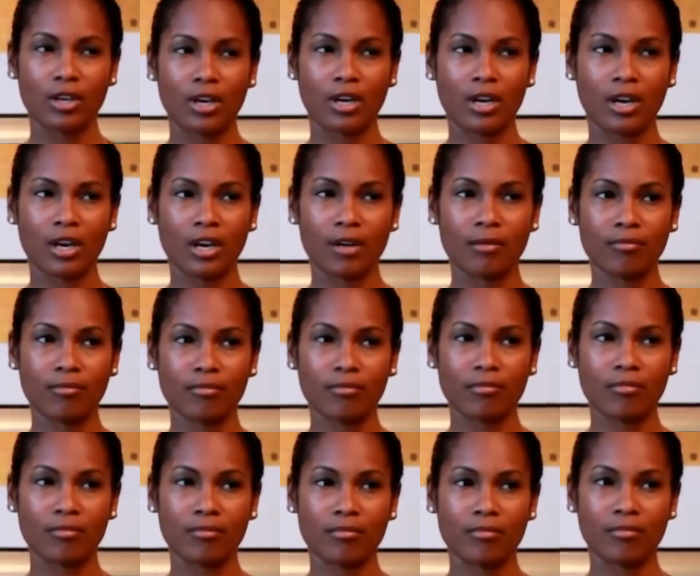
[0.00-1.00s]

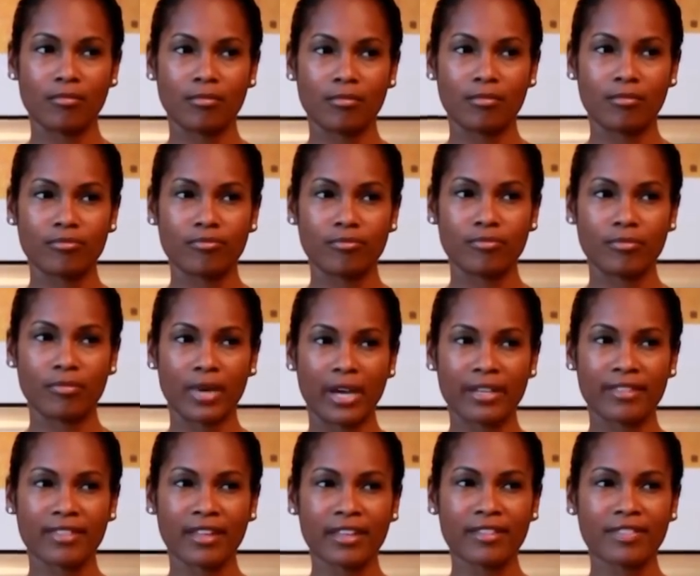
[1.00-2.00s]

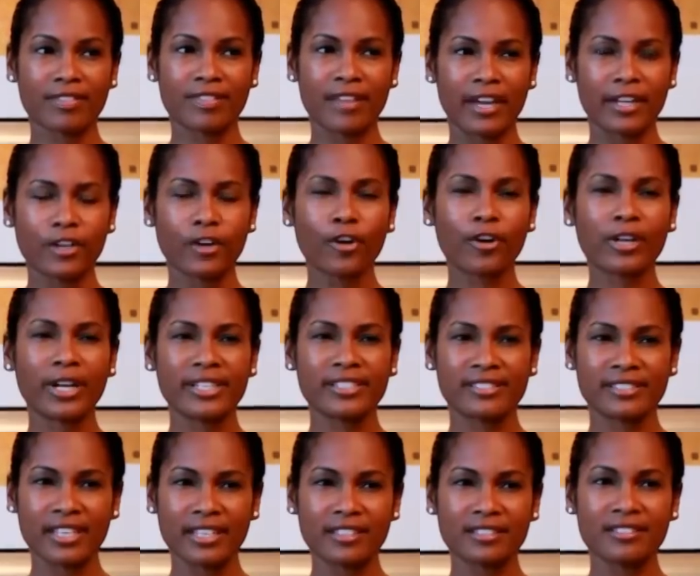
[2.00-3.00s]
I'd heard
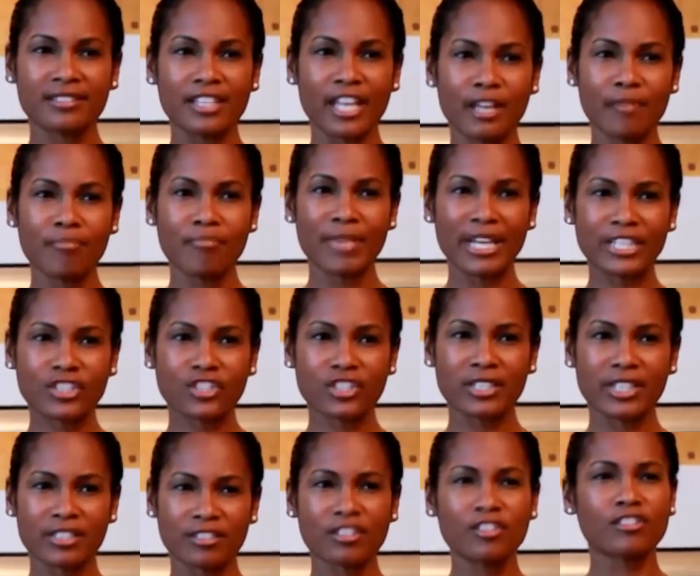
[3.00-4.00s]
Isaiah's name
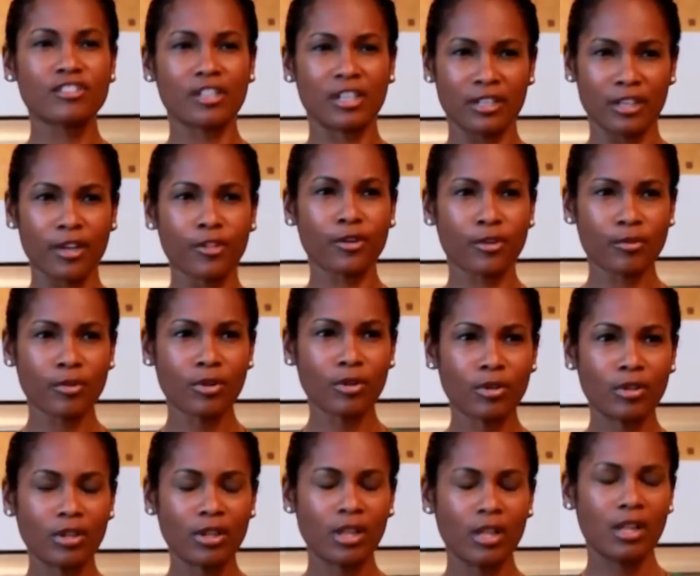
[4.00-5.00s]
mentioned as another
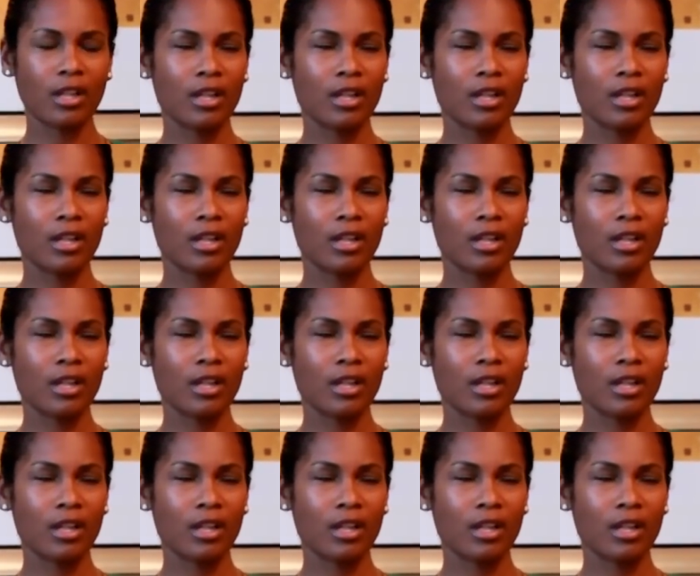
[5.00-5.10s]
role,